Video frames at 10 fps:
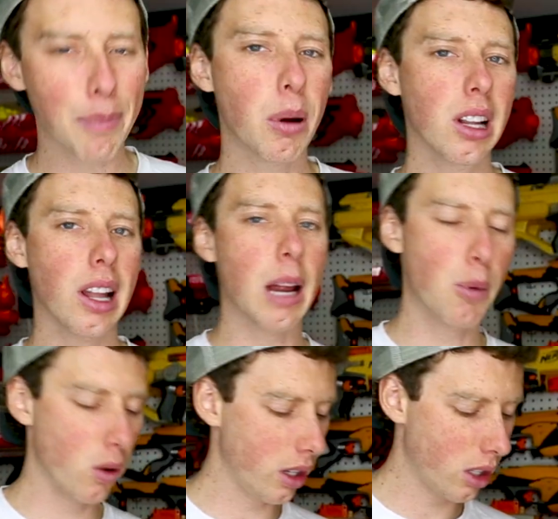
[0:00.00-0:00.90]
got put a
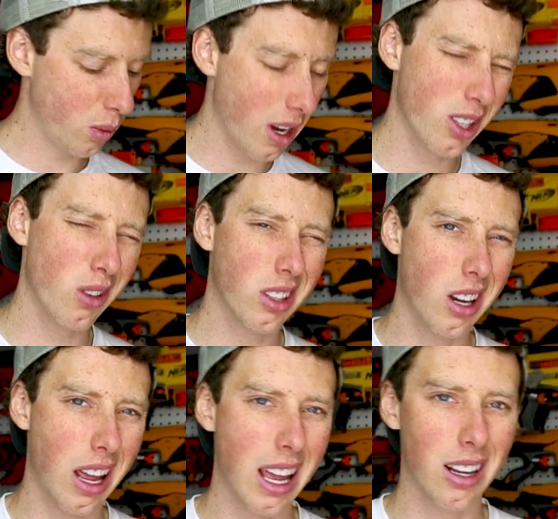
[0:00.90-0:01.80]
lipo in this as well, so it's
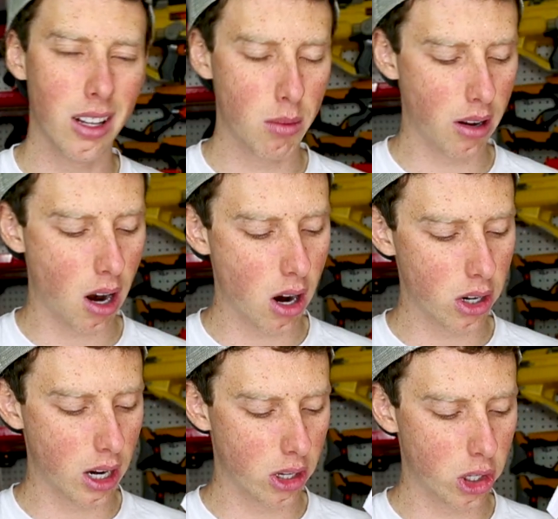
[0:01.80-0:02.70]
gonna hit a little bit
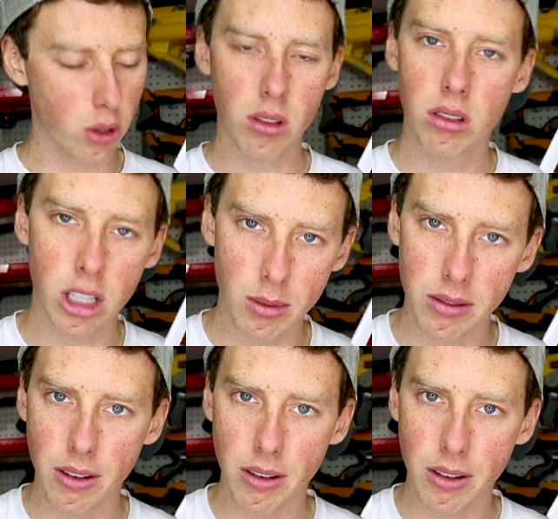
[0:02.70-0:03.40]
harder and shoot a little bit